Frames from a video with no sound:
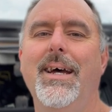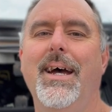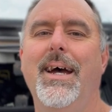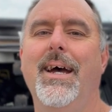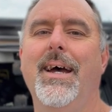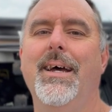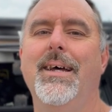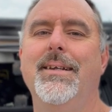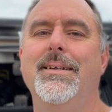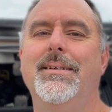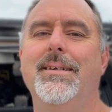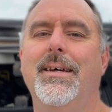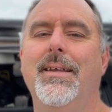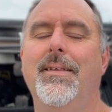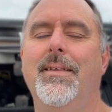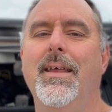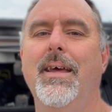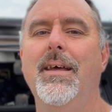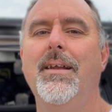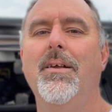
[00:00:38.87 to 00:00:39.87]
And
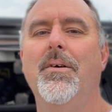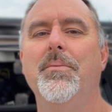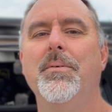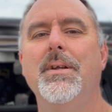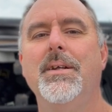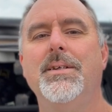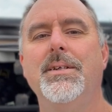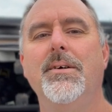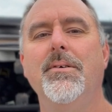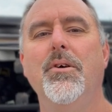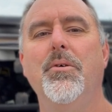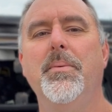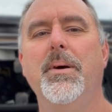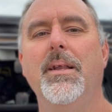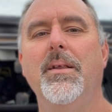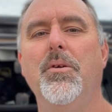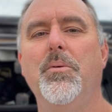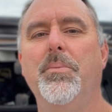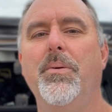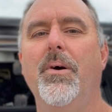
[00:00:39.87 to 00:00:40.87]
then I'm going to tell you about a
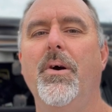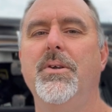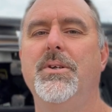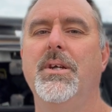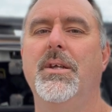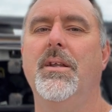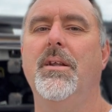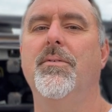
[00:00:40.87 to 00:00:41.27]
little project